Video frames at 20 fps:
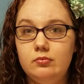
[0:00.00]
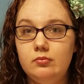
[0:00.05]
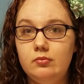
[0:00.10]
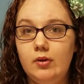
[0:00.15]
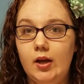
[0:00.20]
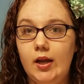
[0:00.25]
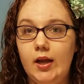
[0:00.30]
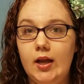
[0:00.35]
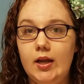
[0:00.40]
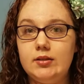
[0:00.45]

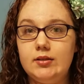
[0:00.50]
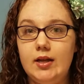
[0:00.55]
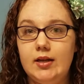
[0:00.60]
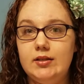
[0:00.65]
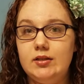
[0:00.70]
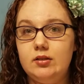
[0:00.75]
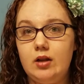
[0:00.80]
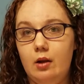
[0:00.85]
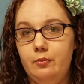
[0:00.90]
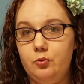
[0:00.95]
I guess. It
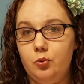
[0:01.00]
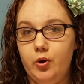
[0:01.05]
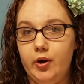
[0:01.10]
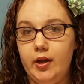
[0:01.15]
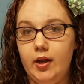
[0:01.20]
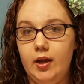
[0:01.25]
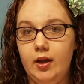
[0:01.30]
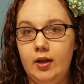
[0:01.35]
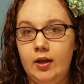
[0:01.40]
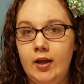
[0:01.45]
stopped
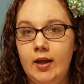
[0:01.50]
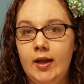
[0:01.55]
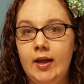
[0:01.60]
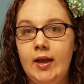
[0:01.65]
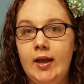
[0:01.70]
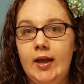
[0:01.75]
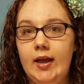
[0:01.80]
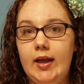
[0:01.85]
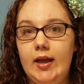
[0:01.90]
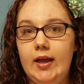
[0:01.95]
working.
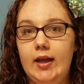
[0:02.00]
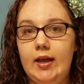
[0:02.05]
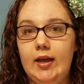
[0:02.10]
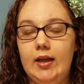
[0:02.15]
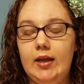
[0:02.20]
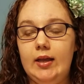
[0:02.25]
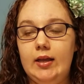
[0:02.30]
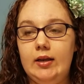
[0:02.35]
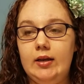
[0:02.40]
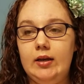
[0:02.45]

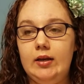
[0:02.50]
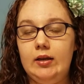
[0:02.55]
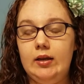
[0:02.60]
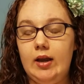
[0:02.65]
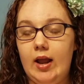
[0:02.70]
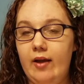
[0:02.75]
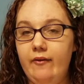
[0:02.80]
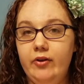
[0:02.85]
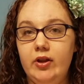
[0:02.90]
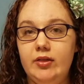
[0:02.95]
It
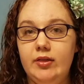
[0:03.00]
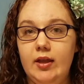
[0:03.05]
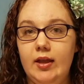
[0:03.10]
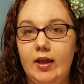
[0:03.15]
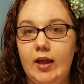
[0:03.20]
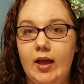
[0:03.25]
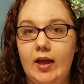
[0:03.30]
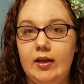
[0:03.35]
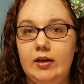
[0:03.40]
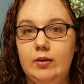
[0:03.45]
everything
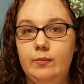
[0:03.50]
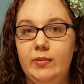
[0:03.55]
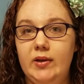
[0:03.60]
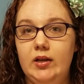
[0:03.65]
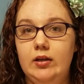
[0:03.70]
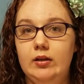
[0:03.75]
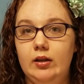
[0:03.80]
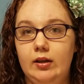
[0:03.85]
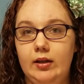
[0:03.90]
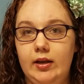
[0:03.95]
had to
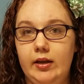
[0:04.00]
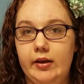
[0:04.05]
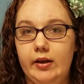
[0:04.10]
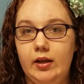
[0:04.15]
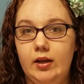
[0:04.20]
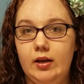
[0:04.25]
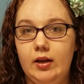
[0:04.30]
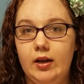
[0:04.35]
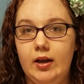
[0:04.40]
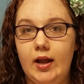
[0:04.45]
be
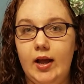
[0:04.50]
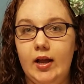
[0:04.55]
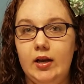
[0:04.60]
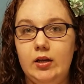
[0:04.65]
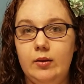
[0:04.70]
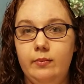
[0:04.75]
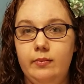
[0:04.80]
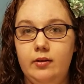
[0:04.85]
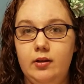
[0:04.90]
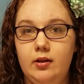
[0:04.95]
deleted. It had
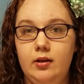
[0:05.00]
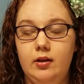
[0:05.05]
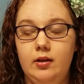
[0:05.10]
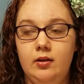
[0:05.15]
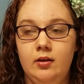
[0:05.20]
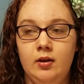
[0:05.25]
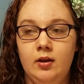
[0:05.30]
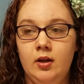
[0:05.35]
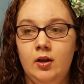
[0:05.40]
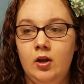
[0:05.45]
to
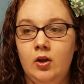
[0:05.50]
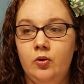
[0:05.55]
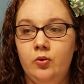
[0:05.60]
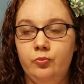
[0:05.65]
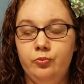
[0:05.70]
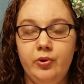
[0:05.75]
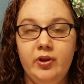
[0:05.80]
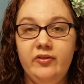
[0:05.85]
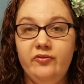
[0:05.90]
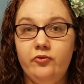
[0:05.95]
be
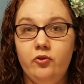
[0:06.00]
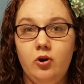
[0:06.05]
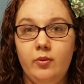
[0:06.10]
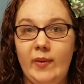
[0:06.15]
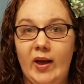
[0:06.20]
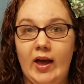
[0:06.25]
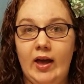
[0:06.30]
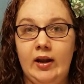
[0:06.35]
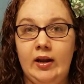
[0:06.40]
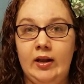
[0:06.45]

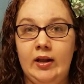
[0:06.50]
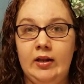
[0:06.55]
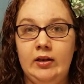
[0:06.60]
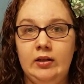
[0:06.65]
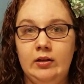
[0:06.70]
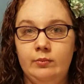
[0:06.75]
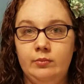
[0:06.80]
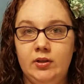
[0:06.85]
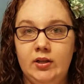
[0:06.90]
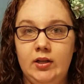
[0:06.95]
reformatted
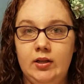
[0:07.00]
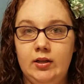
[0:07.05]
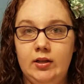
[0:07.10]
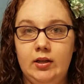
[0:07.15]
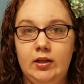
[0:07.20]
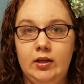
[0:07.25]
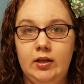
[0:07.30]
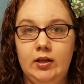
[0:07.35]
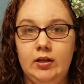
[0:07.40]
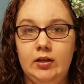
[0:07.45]

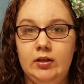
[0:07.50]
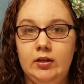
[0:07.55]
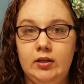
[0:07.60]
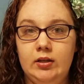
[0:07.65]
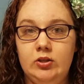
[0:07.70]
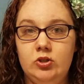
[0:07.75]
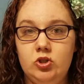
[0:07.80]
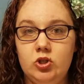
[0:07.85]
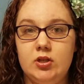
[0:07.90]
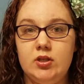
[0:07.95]

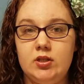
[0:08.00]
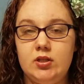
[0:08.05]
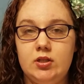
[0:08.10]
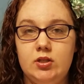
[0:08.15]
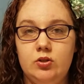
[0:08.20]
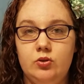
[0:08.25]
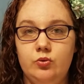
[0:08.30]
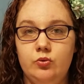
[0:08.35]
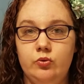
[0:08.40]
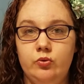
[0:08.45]
completely just
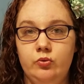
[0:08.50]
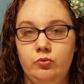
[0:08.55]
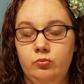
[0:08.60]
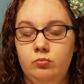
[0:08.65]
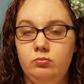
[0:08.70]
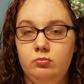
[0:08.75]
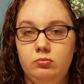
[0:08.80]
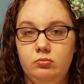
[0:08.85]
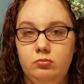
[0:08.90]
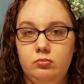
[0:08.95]

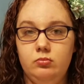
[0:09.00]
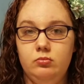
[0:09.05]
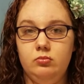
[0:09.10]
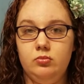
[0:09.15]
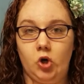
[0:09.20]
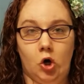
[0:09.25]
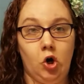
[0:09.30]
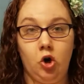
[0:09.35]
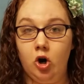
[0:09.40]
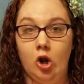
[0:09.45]
to
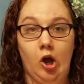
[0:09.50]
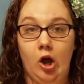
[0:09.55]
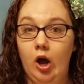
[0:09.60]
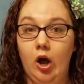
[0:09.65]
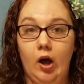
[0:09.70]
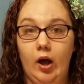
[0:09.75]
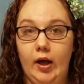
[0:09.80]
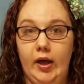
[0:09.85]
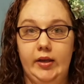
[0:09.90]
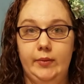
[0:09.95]
turn
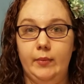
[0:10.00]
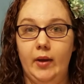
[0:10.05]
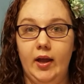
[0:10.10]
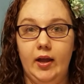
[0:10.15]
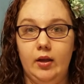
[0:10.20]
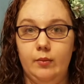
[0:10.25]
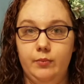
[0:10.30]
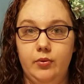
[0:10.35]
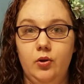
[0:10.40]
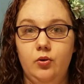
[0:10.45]
on my
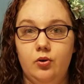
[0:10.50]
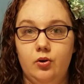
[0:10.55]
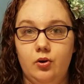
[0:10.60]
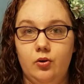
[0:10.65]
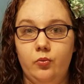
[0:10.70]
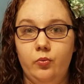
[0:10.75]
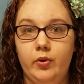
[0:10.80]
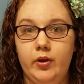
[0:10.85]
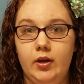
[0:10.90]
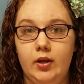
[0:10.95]

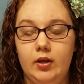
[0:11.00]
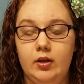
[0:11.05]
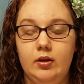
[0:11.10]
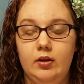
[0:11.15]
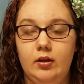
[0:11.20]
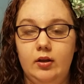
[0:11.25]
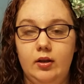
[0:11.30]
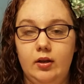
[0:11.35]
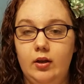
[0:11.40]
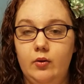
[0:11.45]
computer. Wouldn't,
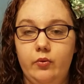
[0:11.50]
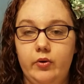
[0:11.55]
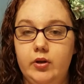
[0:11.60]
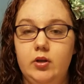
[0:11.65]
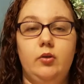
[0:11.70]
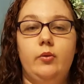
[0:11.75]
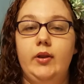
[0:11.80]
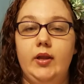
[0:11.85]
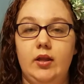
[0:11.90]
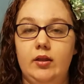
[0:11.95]
it wouldn't
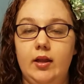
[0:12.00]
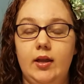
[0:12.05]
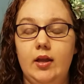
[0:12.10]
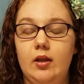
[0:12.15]
do anything.